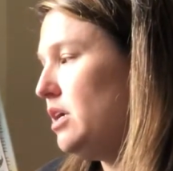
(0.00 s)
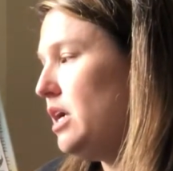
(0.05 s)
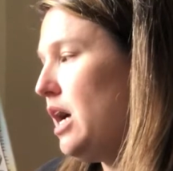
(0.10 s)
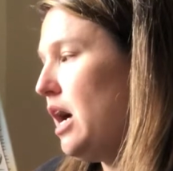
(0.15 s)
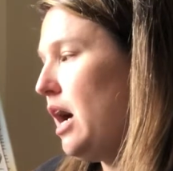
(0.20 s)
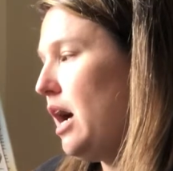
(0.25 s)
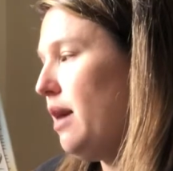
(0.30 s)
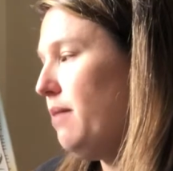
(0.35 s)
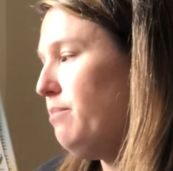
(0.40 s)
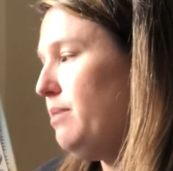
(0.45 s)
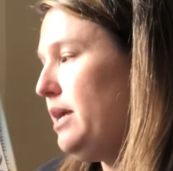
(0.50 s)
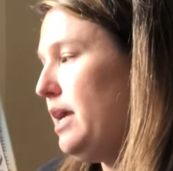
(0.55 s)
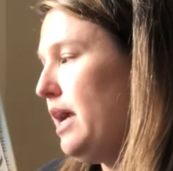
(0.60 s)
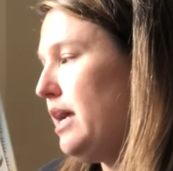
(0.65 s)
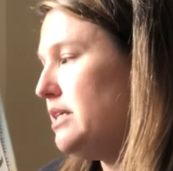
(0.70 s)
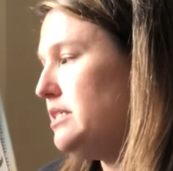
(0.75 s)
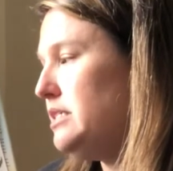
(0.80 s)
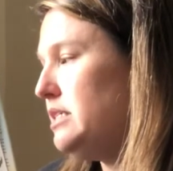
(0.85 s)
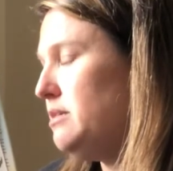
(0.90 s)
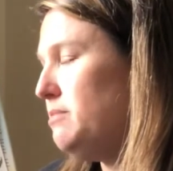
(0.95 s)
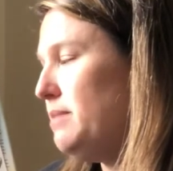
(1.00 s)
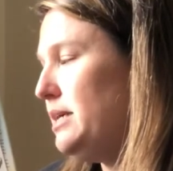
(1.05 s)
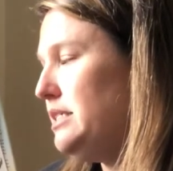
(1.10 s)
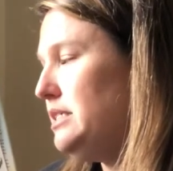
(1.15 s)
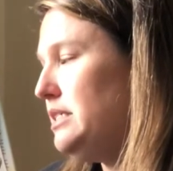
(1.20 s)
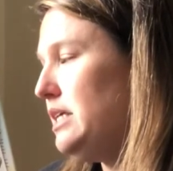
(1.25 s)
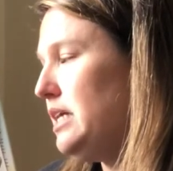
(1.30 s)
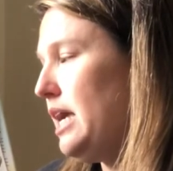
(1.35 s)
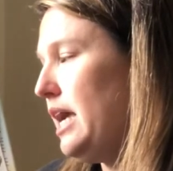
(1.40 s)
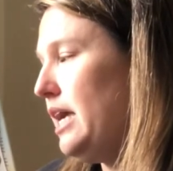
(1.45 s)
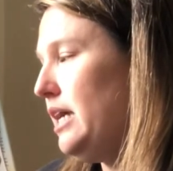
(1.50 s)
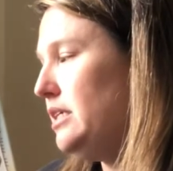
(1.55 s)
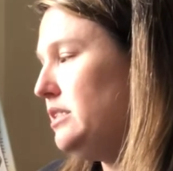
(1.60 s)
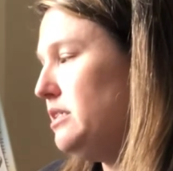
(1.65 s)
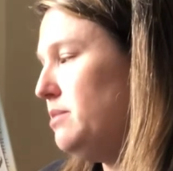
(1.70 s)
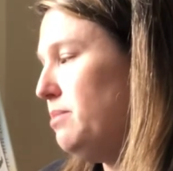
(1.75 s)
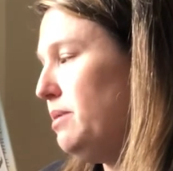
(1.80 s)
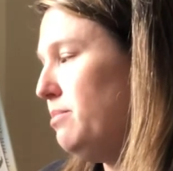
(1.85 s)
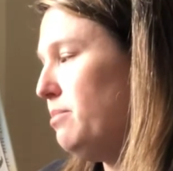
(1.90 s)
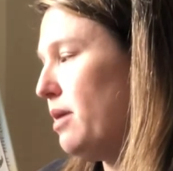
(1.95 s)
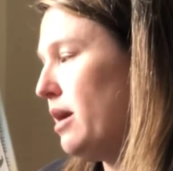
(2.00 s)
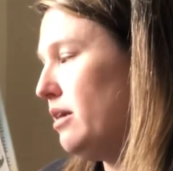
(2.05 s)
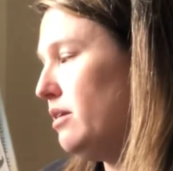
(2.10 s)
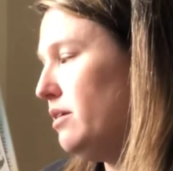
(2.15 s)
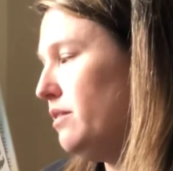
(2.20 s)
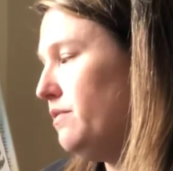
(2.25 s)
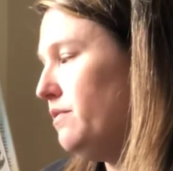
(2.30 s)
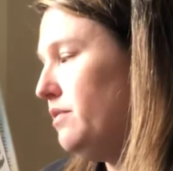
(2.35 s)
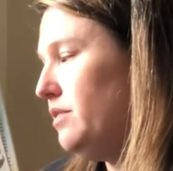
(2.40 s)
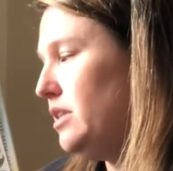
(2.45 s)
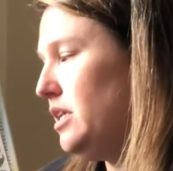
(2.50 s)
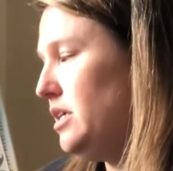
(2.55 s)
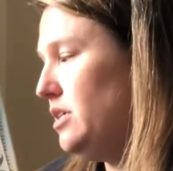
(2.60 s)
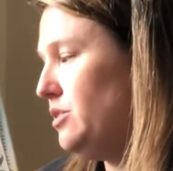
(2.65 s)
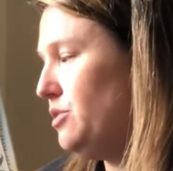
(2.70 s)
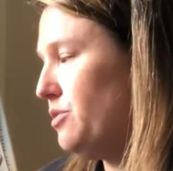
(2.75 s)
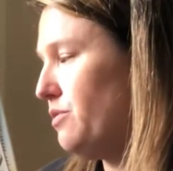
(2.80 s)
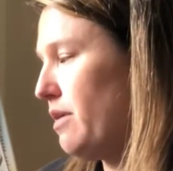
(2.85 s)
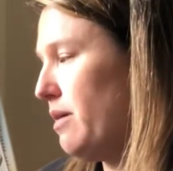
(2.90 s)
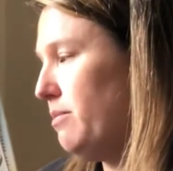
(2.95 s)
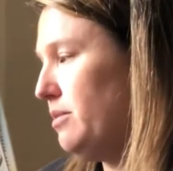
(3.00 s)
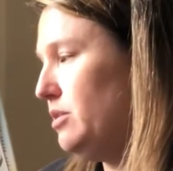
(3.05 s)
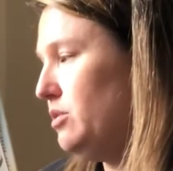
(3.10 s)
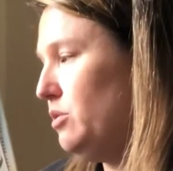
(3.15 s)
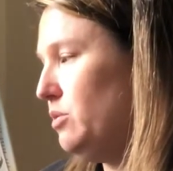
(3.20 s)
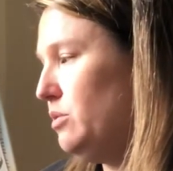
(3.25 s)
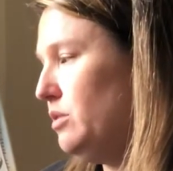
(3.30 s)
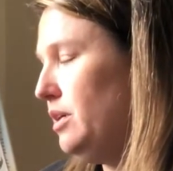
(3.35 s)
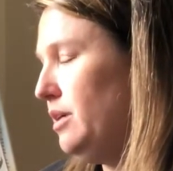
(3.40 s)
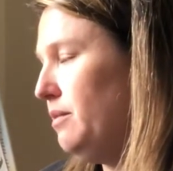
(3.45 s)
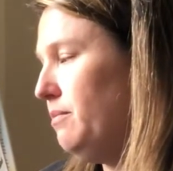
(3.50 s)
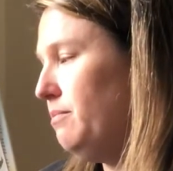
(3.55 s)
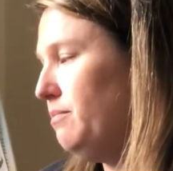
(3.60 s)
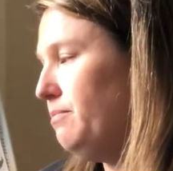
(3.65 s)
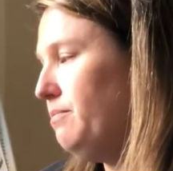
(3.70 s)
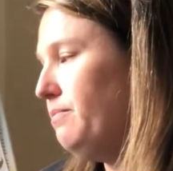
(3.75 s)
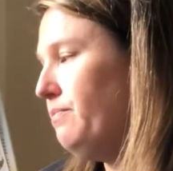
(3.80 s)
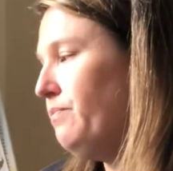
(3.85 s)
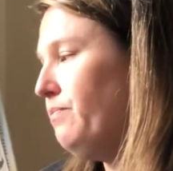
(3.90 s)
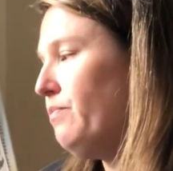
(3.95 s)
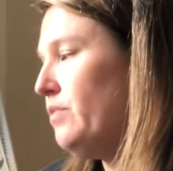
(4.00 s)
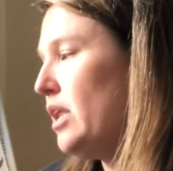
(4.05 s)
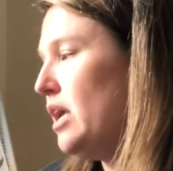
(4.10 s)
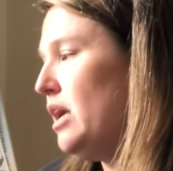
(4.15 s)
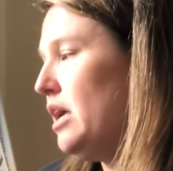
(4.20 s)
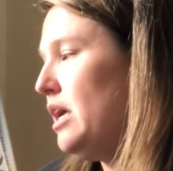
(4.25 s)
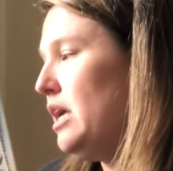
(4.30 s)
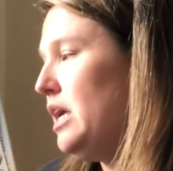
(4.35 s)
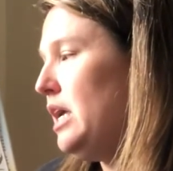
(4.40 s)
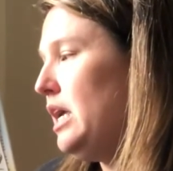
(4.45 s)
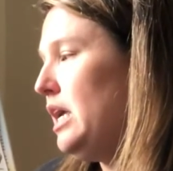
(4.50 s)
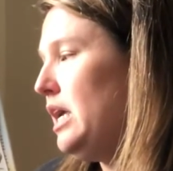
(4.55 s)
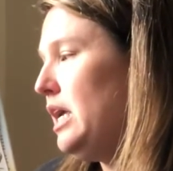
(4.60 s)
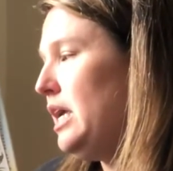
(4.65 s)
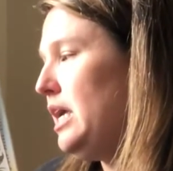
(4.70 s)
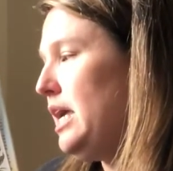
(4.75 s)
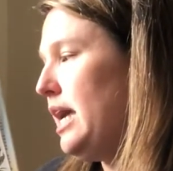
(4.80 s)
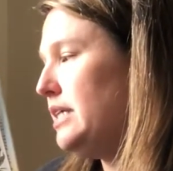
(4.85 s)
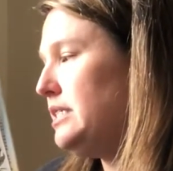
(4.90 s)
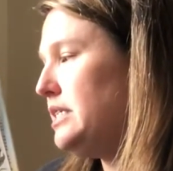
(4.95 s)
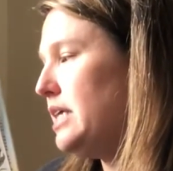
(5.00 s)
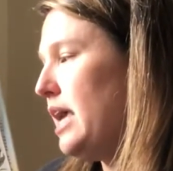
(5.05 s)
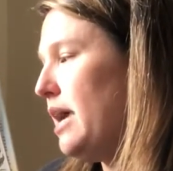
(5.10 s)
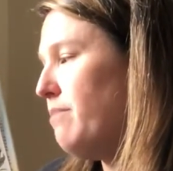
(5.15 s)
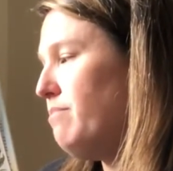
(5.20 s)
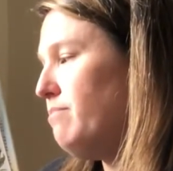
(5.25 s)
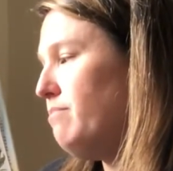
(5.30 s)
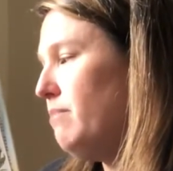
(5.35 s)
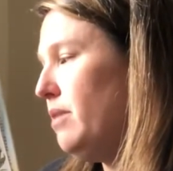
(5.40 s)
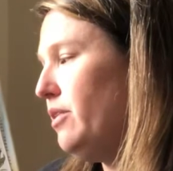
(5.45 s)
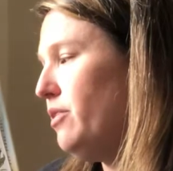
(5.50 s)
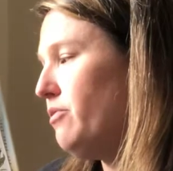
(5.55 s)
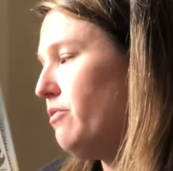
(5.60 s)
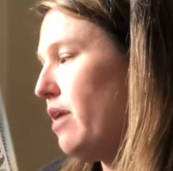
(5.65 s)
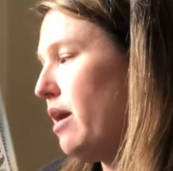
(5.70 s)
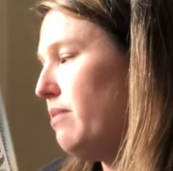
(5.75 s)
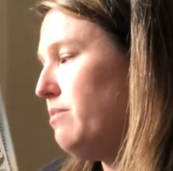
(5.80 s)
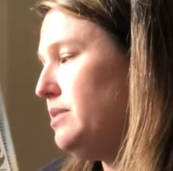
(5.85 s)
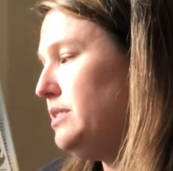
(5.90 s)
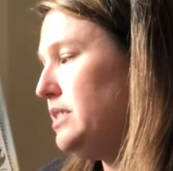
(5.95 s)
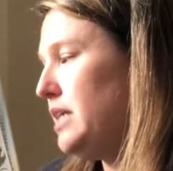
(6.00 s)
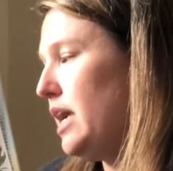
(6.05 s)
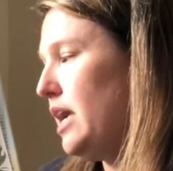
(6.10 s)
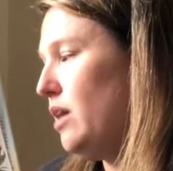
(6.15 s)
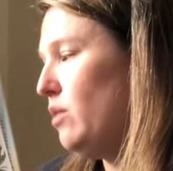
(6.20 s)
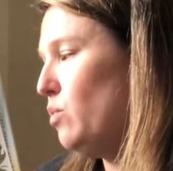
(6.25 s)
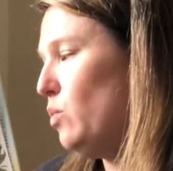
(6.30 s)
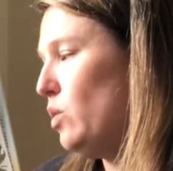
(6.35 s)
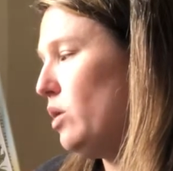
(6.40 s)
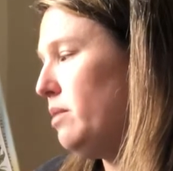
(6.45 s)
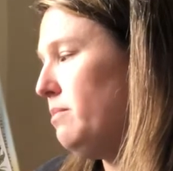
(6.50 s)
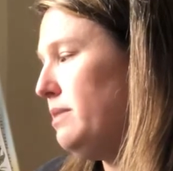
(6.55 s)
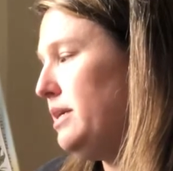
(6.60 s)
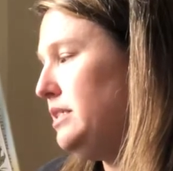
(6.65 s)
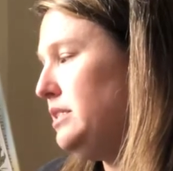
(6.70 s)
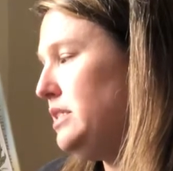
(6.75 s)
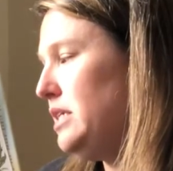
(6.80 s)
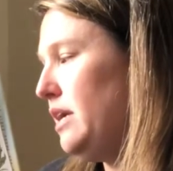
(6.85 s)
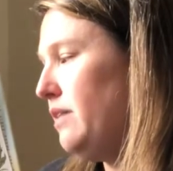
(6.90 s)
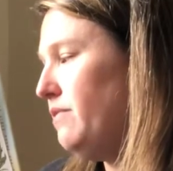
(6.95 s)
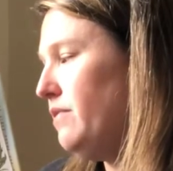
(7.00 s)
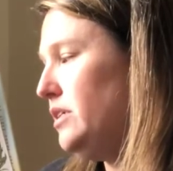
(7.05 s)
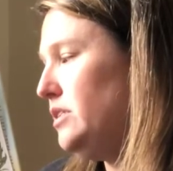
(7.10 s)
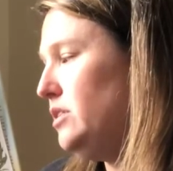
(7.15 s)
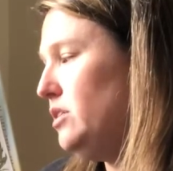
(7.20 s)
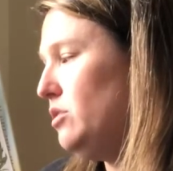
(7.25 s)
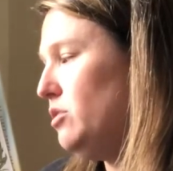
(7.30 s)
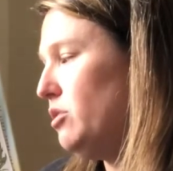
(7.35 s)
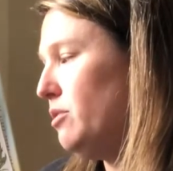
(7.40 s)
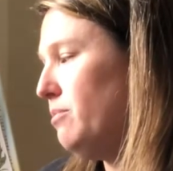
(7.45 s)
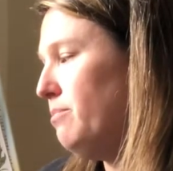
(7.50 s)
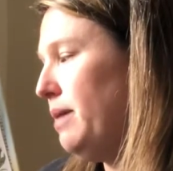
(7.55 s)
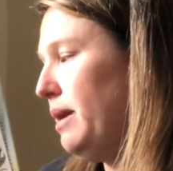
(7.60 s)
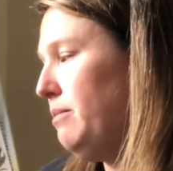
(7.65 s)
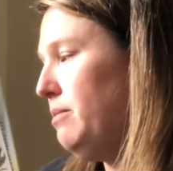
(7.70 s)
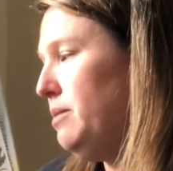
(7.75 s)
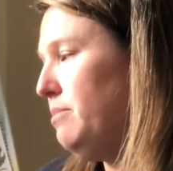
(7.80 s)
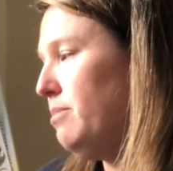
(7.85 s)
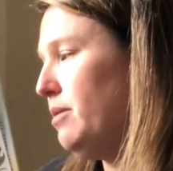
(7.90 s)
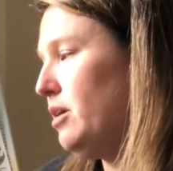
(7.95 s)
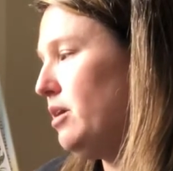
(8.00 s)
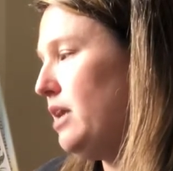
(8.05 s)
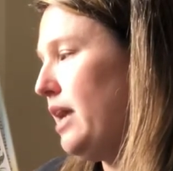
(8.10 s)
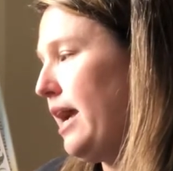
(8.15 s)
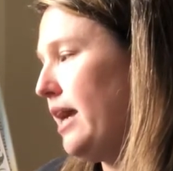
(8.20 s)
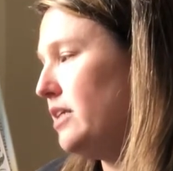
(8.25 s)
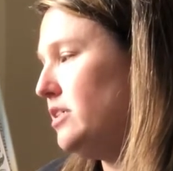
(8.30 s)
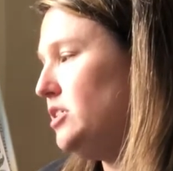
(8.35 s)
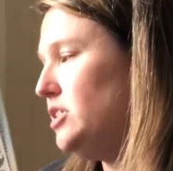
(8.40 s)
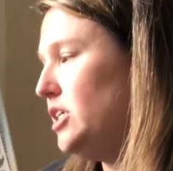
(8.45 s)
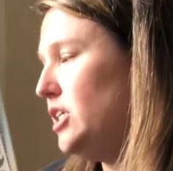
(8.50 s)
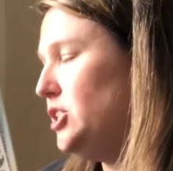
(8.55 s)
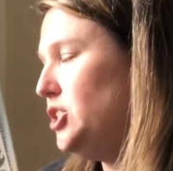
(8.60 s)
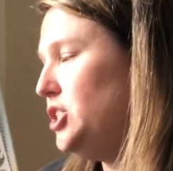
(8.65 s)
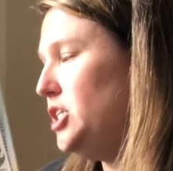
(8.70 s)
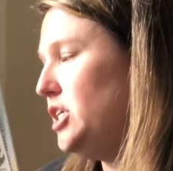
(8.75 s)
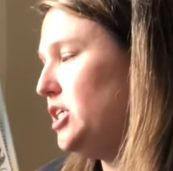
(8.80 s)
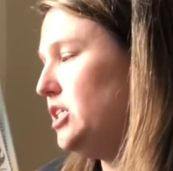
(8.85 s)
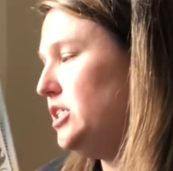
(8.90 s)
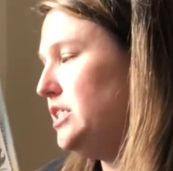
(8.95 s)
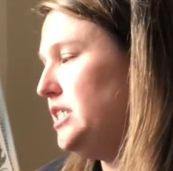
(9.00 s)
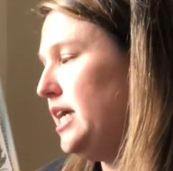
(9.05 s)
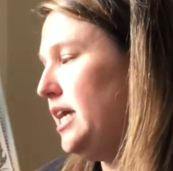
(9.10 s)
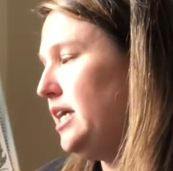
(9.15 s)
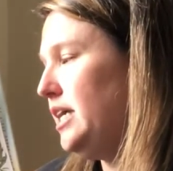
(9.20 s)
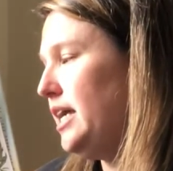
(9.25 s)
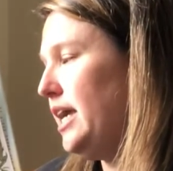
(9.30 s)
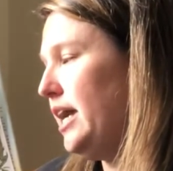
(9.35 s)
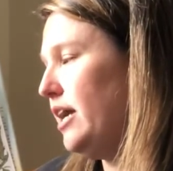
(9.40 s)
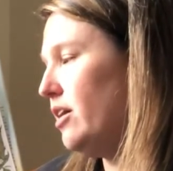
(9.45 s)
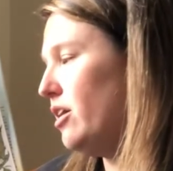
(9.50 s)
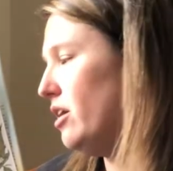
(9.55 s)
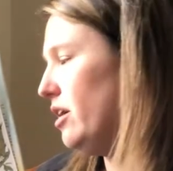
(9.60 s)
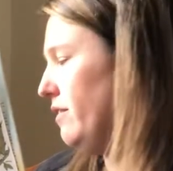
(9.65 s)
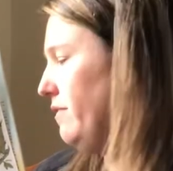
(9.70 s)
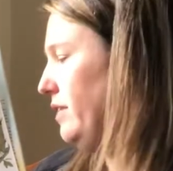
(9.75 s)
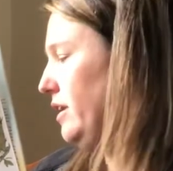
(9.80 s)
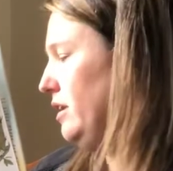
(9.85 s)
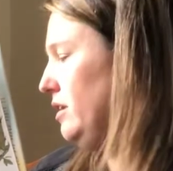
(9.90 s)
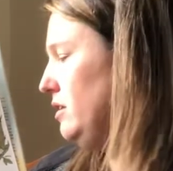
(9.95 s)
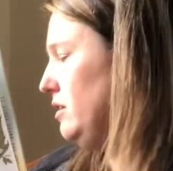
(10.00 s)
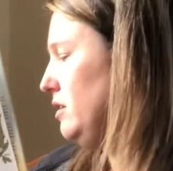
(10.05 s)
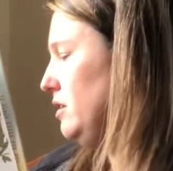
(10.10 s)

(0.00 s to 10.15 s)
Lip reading: "Hoppy has an amazing egg to be proud of," the Easter rabbit told him. "He has kept Mother Robin's egg warm and safe until her baby bird hatched and she could take care of it."